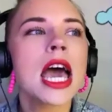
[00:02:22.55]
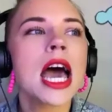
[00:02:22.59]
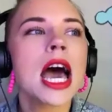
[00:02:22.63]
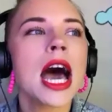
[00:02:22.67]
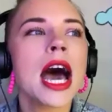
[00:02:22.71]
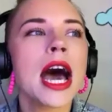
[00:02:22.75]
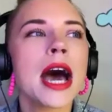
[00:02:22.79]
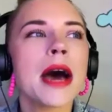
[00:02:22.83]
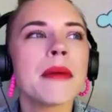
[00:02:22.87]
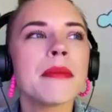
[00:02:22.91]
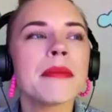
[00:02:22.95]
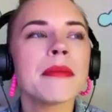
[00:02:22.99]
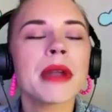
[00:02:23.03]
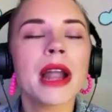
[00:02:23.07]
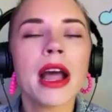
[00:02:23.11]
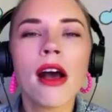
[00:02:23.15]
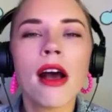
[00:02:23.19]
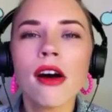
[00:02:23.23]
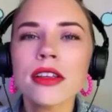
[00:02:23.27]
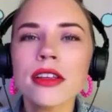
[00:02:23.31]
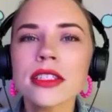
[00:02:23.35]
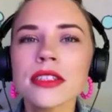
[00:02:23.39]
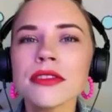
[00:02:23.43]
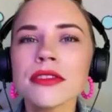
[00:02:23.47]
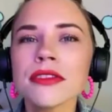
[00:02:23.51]
But I
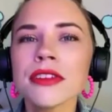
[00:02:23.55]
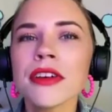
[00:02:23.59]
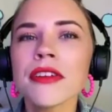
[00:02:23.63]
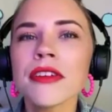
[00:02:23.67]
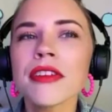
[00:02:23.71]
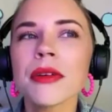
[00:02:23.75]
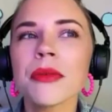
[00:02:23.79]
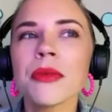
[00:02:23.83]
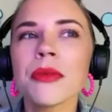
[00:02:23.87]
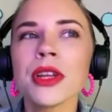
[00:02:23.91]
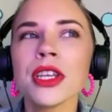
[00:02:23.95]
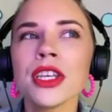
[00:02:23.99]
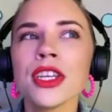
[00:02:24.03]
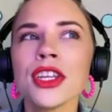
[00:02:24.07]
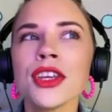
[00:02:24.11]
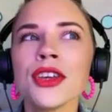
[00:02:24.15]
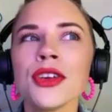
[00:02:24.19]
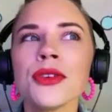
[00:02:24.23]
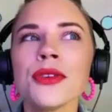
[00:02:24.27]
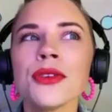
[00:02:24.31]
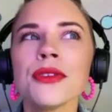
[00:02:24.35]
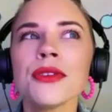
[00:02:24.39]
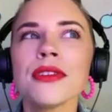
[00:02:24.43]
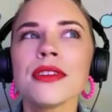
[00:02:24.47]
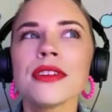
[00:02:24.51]
also know that when
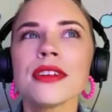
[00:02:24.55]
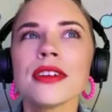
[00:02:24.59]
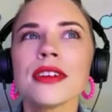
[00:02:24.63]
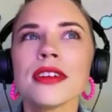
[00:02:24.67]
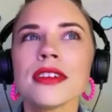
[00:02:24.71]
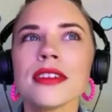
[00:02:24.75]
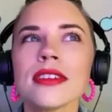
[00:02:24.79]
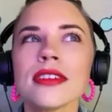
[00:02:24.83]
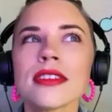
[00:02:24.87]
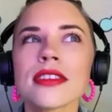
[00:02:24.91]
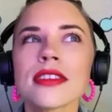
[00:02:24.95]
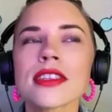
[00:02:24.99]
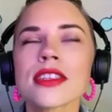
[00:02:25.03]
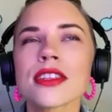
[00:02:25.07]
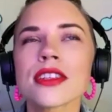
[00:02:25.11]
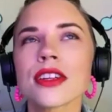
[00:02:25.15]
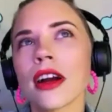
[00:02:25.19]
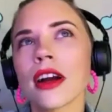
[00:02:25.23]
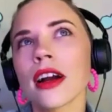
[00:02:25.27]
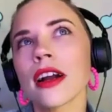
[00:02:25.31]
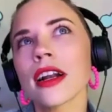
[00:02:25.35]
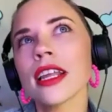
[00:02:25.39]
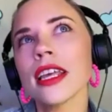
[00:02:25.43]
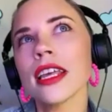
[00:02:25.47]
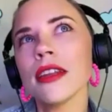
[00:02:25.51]
you
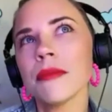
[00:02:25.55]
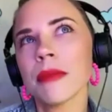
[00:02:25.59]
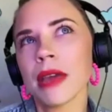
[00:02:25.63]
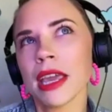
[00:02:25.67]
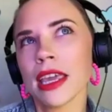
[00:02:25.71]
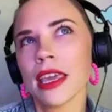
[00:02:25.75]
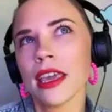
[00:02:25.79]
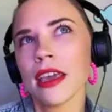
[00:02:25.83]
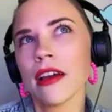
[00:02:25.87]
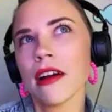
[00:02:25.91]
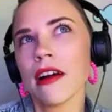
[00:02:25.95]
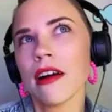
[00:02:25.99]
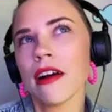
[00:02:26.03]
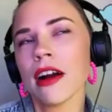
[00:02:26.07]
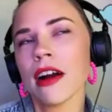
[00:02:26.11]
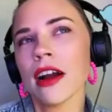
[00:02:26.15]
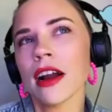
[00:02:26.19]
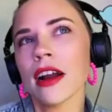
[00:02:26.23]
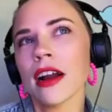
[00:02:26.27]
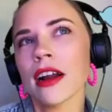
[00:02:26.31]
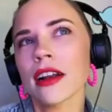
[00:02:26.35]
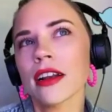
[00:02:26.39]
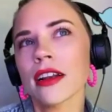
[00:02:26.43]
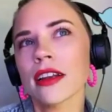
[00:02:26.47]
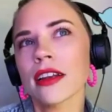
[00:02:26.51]
started making
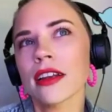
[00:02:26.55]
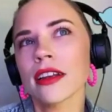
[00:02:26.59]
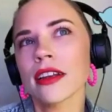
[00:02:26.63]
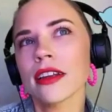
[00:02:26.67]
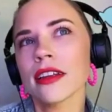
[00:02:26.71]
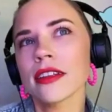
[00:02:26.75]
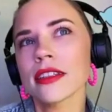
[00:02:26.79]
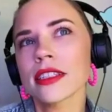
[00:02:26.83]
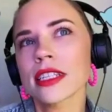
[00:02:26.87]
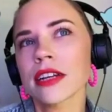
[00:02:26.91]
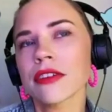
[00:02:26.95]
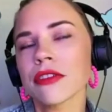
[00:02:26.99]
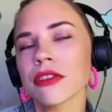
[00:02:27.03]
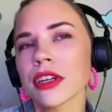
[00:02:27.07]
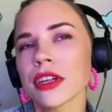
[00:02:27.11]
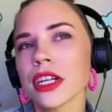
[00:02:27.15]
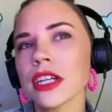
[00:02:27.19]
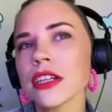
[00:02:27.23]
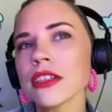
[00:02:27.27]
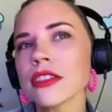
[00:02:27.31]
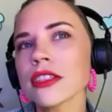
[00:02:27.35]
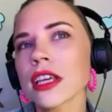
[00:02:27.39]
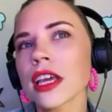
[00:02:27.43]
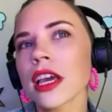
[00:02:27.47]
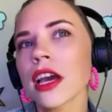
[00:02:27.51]
art several
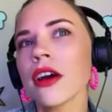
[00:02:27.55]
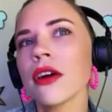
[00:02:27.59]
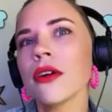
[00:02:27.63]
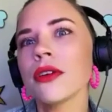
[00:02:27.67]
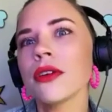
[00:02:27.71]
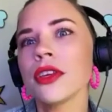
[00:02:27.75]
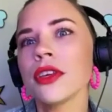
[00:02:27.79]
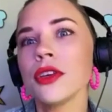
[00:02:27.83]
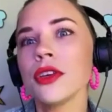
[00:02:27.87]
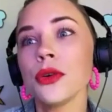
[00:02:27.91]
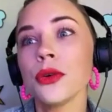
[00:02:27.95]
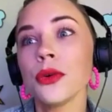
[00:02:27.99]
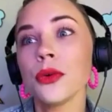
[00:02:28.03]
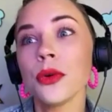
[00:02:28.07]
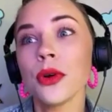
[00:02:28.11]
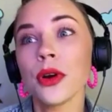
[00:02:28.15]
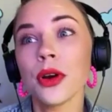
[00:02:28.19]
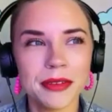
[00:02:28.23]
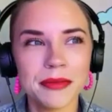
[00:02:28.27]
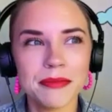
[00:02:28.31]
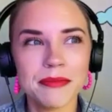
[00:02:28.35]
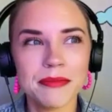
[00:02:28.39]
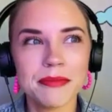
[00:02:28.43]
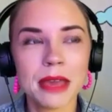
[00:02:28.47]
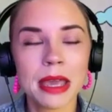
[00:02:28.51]
years ago, you
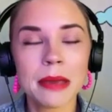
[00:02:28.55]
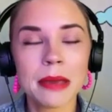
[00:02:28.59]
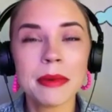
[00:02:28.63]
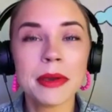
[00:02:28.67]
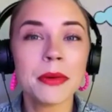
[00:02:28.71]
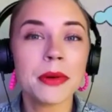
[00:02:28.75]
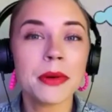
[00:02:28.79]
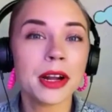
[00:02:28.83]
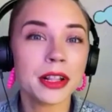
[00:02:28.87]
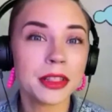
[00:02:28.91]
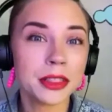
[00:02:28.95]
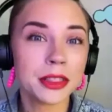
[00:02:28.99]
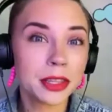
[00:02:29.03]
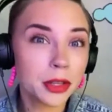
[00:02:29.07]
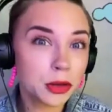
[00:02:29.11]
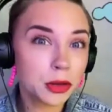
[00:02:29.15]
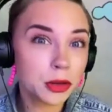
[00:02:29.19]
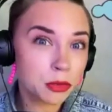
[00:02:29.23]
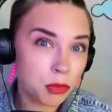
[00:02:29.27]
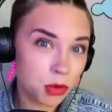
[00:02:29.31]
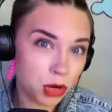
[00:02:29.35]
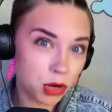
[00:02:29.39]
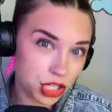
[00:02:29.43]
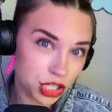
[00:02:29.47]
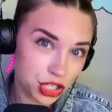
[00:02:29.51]
maybe were a little
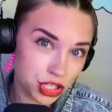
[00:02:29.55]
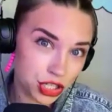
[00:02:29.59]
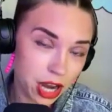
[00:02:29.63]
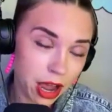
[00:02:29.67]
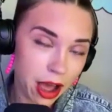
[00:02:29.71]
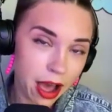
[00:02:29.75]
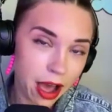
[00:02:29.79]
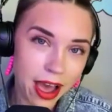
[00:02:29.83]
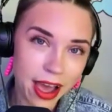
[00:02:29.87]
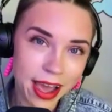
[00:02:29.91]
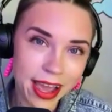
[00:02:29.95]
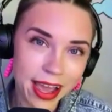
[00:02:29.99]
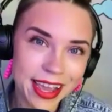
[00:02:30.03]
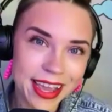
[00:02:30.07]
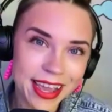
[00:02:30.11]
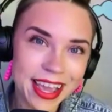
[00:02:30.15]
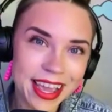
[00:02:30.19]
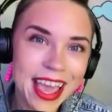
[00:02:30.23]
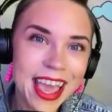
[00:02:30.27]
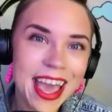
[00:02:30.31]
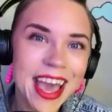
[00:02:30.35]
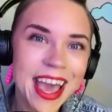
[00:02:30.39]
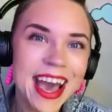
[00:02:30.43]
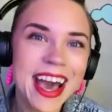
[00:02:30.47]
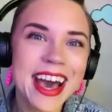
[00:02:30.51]
more shy,
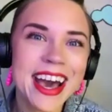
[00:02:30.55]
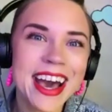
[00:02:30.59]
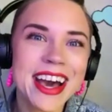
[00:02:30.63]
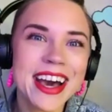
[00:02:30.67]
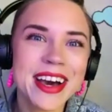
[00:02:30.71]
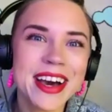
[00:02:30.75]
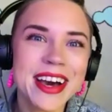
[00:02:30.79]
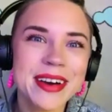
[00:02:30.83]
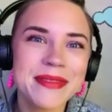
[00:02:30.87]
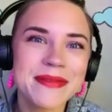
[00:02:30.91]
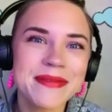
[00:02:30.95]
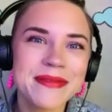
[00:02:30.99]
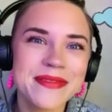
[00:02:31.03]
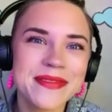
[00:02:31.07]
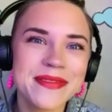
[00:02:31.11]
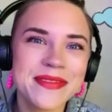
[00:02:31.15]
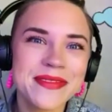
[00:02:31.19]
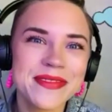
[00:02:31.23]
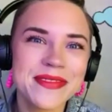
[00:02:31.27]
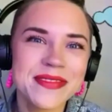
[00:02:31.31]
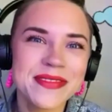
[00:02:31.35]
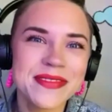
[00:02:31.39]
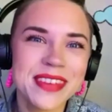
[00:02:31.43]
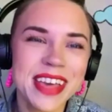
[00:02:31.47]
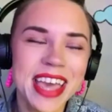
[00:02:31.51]

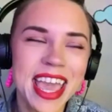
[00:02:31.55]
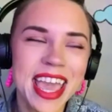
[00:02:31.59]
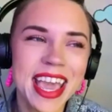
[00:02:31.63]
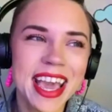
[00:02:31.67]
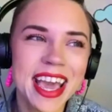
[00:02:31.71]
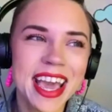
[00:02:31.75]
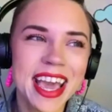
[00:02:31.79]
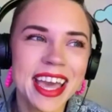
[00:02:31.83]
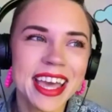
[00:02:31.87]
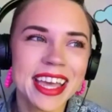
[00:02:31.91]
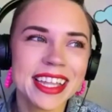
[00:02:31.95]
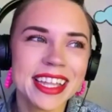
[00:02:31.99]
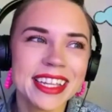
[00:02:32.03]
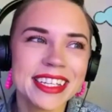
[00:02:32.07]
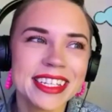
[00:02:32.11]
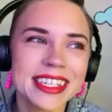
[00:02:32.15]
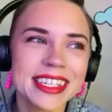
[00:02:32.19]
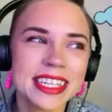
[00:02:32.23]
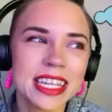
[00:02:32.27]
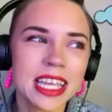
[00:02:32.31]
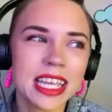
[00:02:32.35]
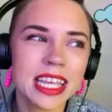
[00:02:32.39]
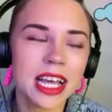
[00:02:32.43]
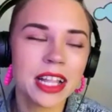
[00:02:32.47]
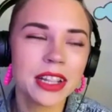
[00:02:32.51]
and
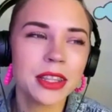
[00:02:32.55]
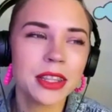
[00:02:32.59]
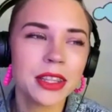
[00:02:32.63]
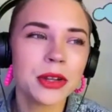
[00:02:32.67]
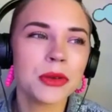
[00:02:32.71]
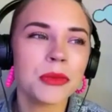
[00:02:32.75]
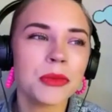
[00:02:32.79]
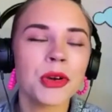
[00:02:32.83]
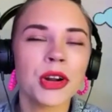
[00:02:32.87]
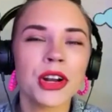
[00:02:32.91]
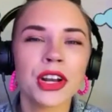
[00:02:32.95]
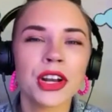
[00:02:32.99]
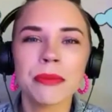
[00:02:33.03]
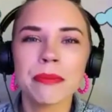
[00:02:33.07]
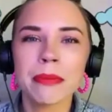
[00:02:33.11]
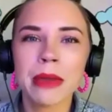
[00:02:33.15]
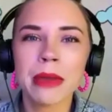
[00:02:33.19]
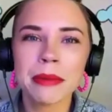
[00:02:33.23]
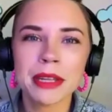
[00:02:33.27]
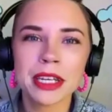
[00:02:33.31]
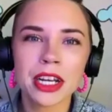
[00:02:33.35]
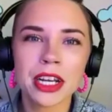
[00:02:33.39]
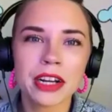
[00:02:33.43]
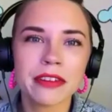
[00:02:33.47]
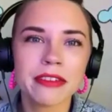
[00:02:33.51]
a little more
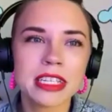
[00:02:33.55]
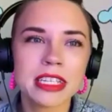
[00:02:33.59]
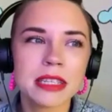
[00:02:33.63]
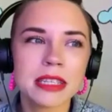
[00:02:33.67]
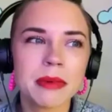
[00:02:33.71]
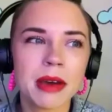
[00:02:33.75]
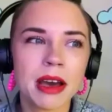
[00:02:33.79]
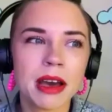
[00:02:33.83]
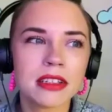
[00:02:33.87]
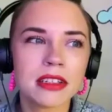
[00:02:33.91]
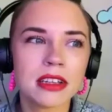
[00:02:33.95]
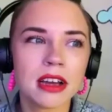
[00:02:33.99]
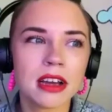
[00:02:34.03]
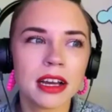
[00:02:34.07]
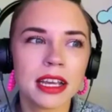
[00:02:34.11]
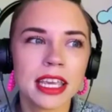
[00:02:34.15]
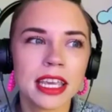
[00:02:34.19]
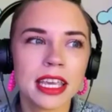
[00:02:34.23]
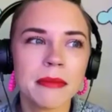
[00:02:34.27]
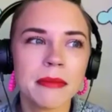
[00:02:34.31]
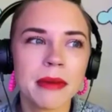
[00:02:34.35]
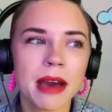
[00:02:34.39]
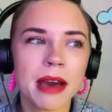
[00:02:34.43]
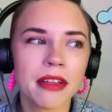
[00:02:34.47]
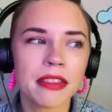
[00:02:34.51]
maybe nervous about talking
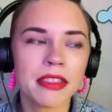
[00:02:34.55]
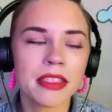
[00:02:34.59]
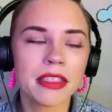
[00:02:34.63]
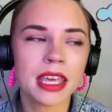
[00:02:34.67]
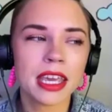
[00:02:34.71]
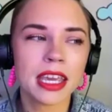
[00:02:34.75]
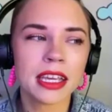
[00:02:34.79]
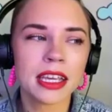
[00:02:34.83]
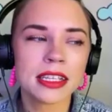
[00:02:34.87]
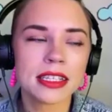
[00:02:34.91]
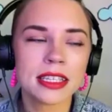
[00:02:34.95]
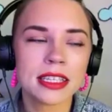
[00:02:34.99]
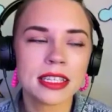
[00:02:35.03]
about things.